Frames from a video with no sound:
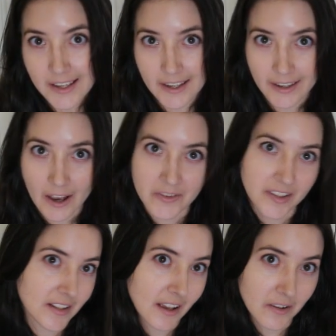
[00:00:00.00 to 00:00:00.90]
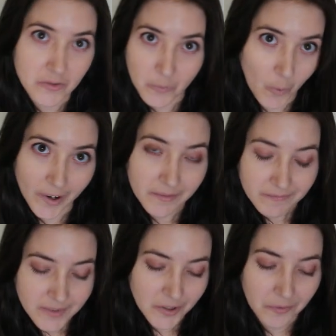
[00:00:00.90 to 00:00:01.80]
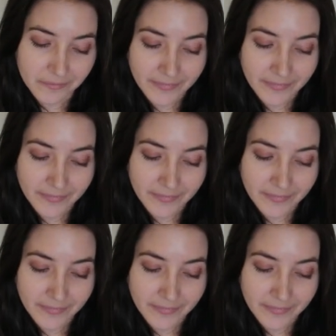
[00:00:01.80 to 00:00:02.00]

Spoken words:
it counts it as 1. So